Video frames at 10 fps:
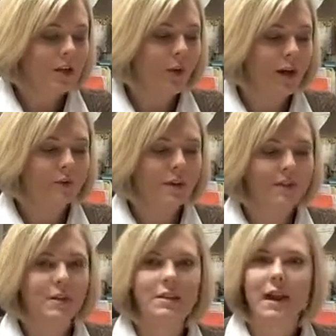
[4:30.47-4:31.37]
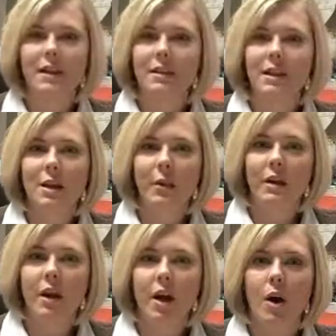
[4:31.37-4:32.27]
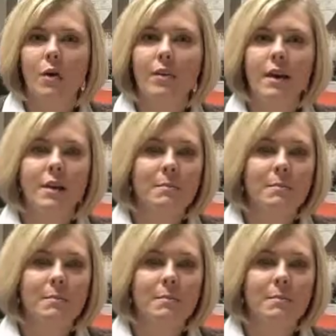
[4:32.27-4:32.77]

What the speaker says: So after they've decided that they want to go and they